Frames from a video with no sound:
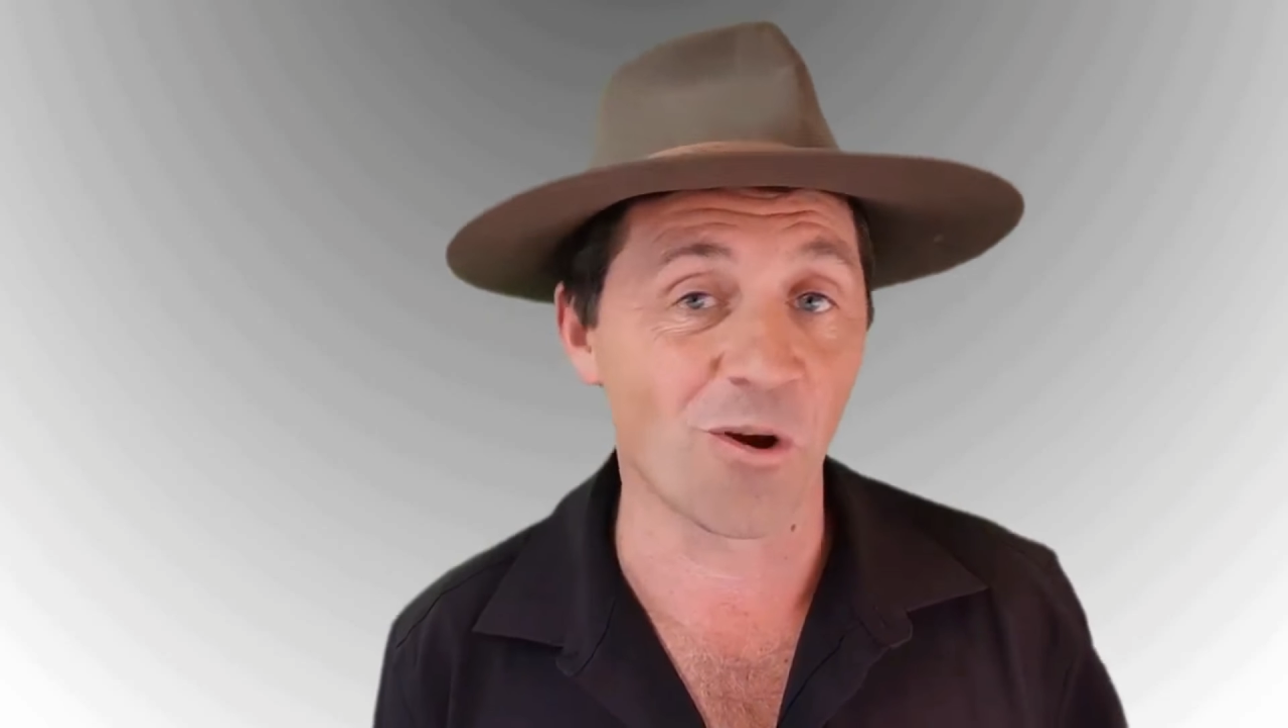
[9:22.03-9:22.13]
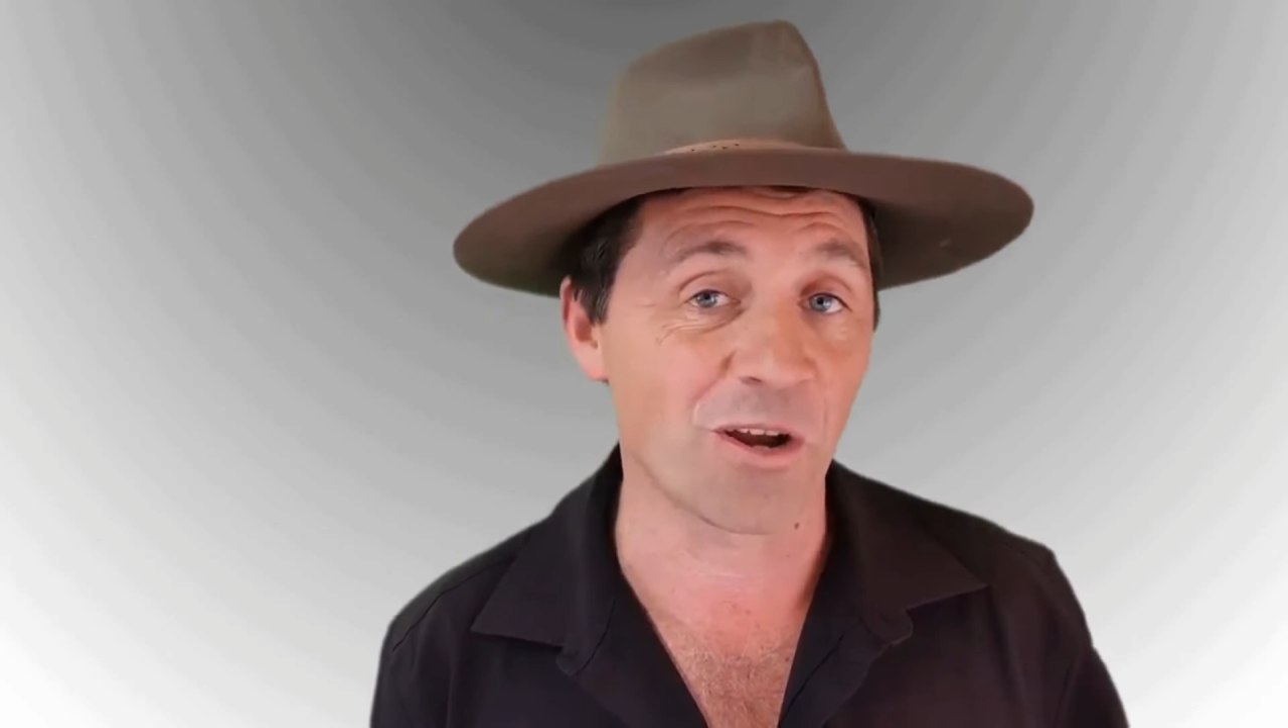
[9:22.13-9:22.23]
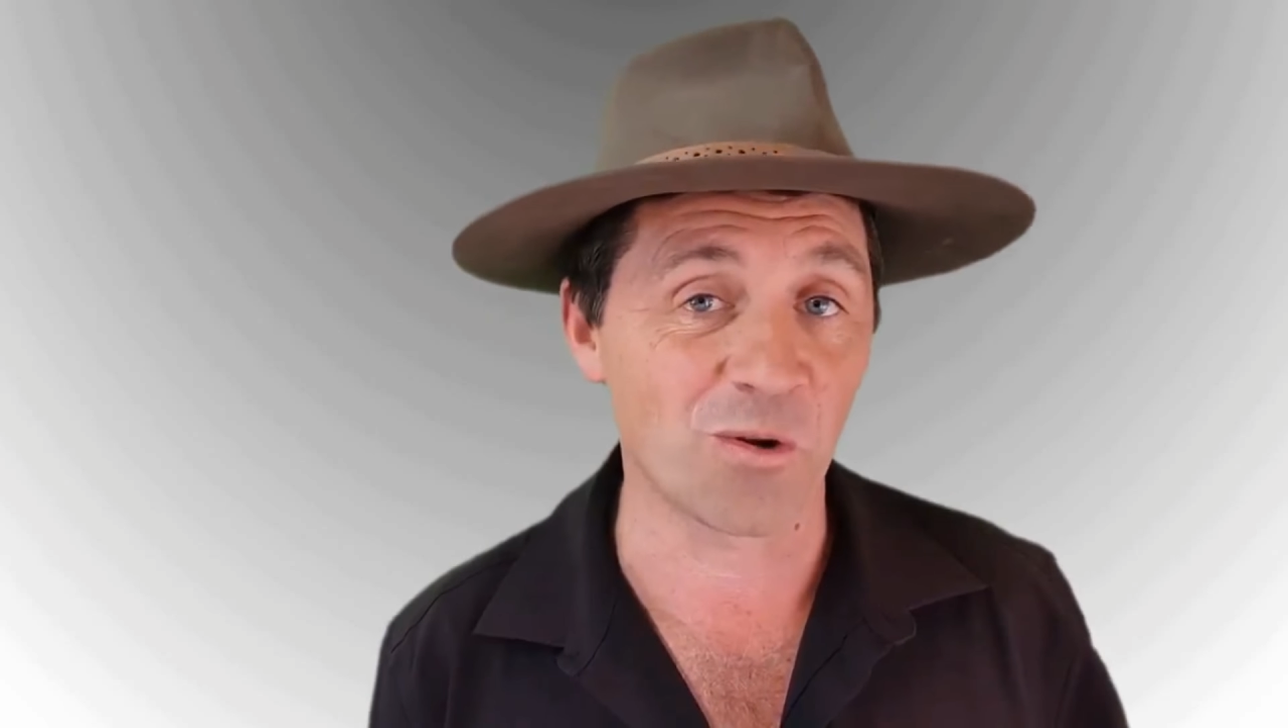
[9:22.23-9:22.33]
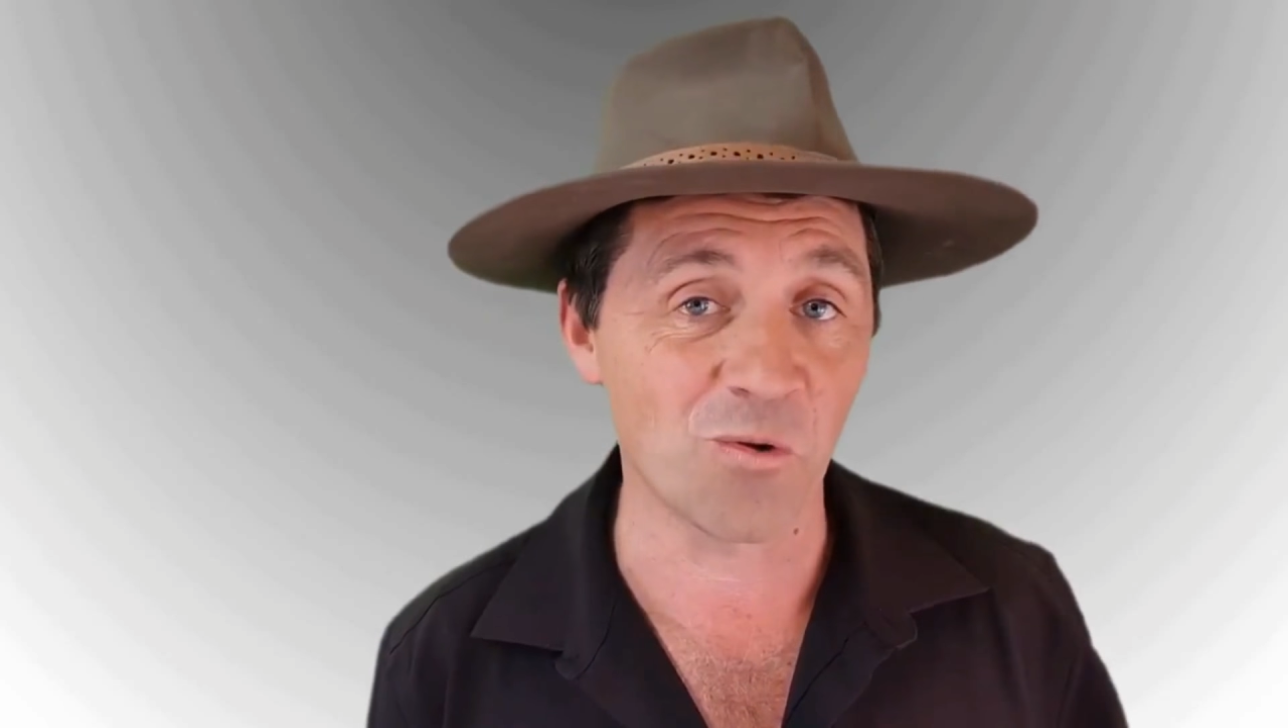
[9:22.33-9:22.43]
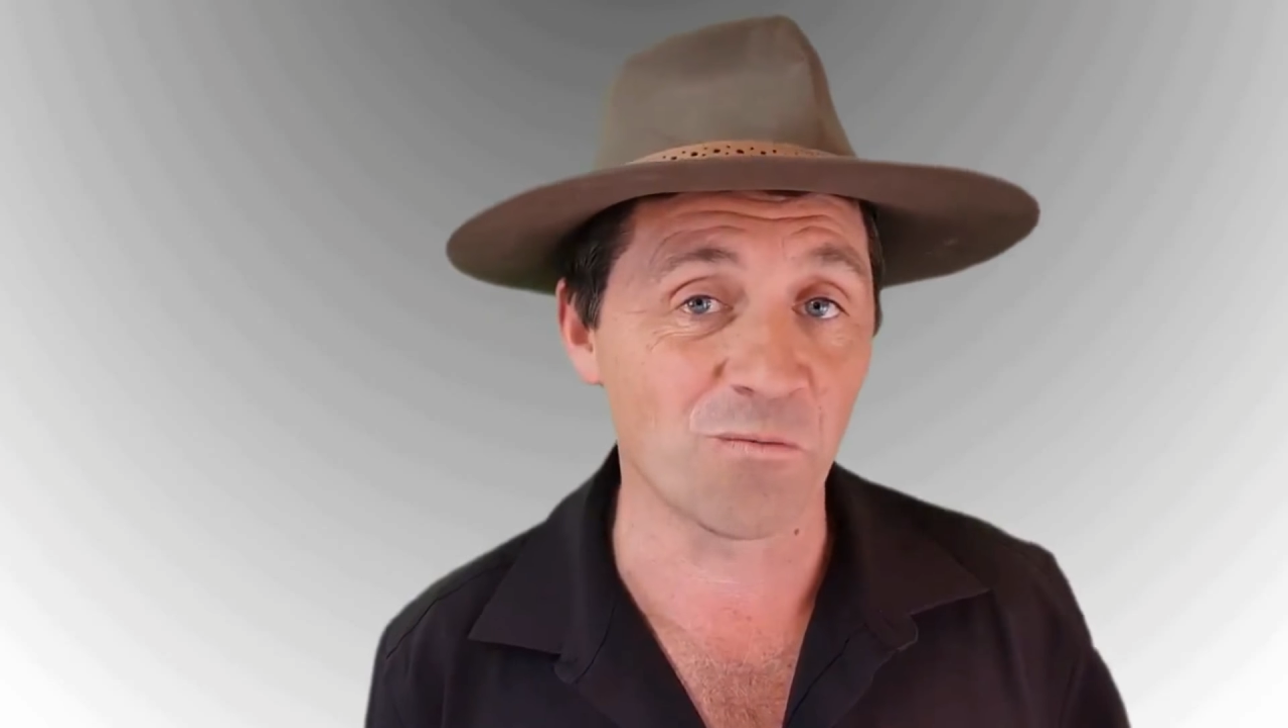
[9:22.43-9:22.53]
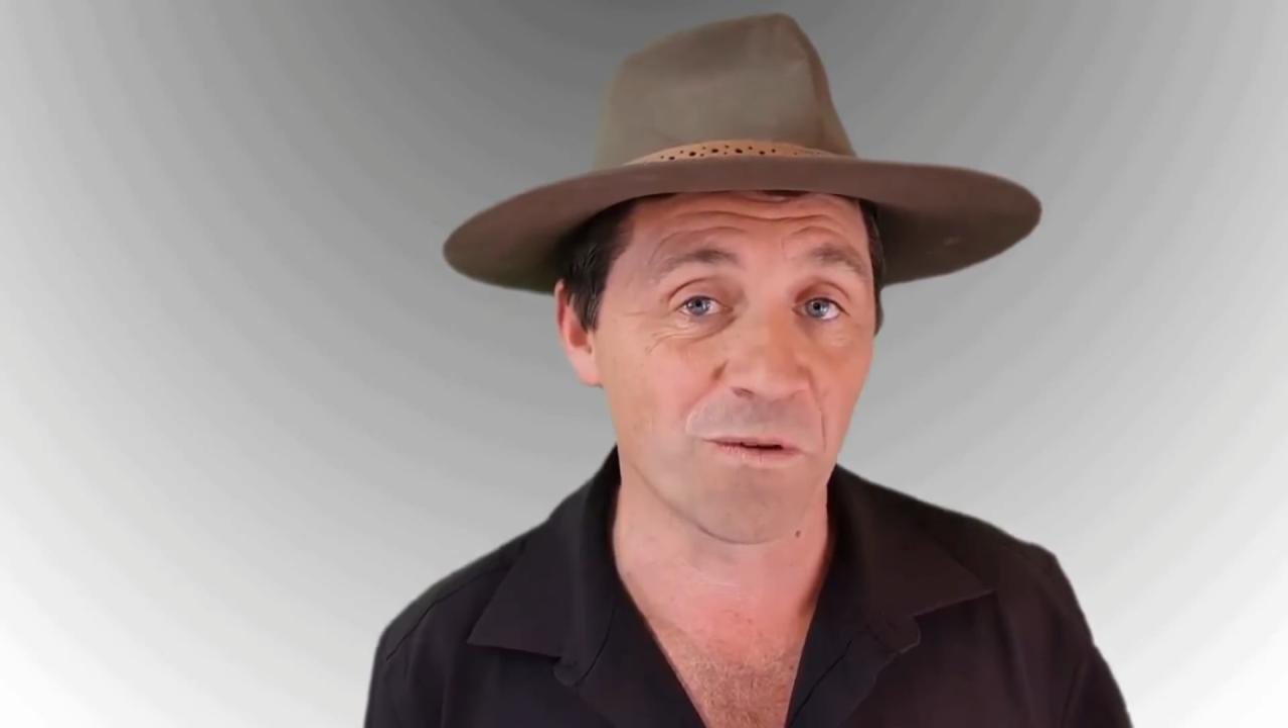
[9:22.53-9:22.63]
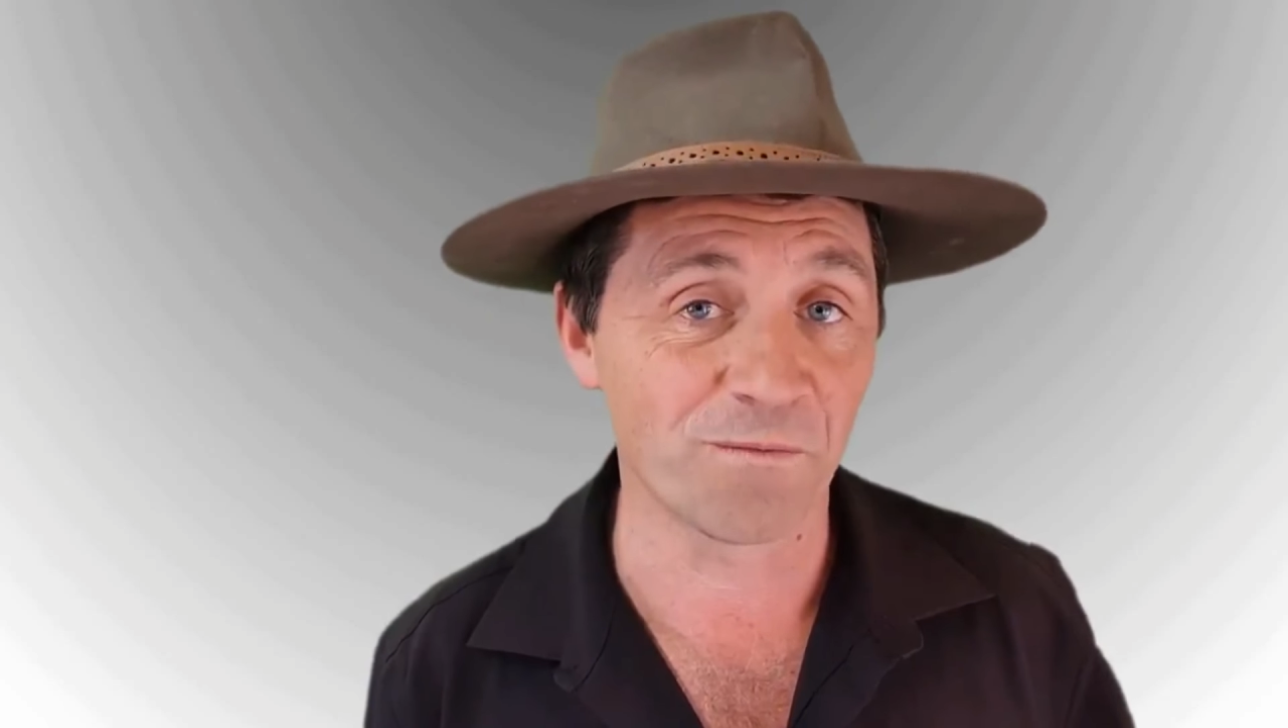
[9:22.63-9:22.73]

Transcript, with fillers: write good